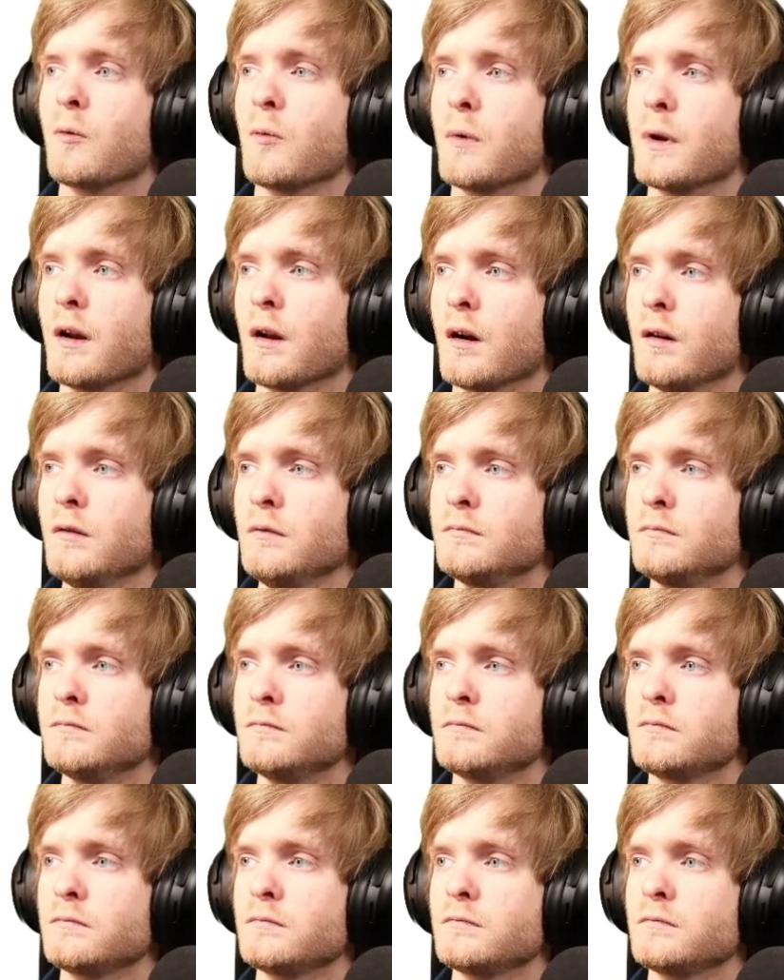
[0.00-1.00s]
window,
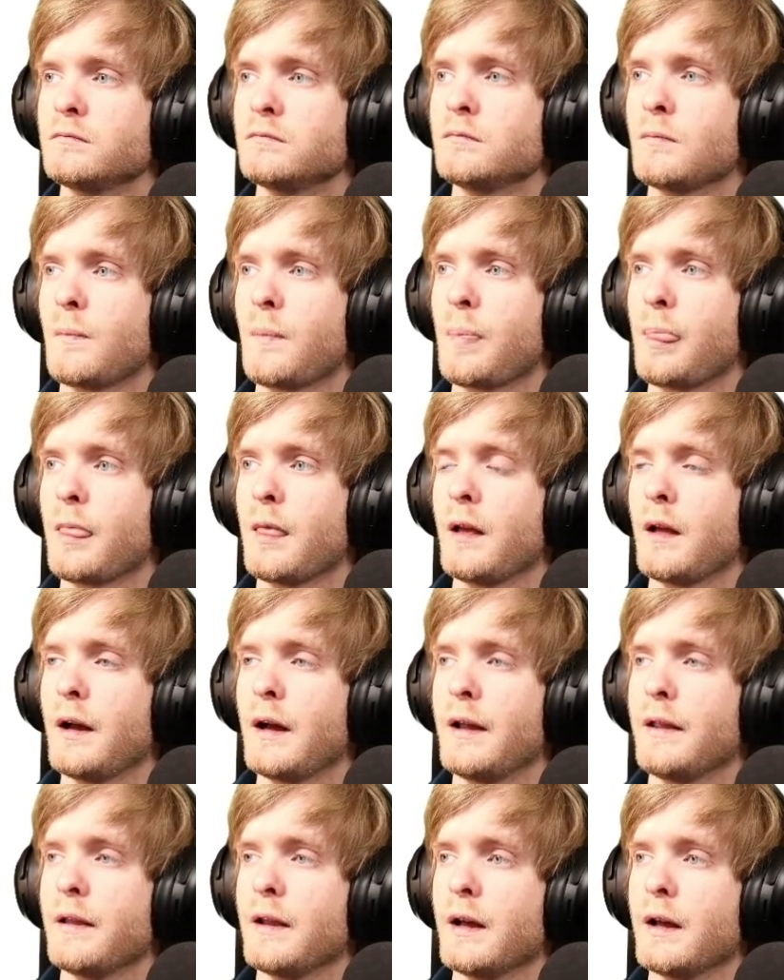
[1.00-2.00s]

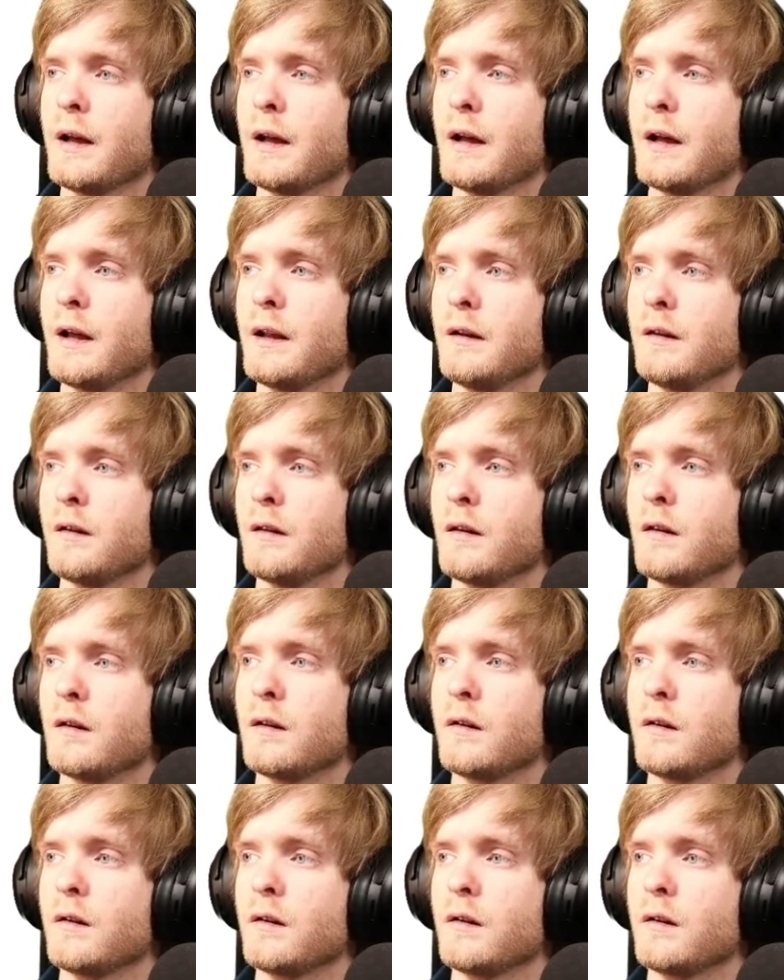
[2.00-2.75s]
and then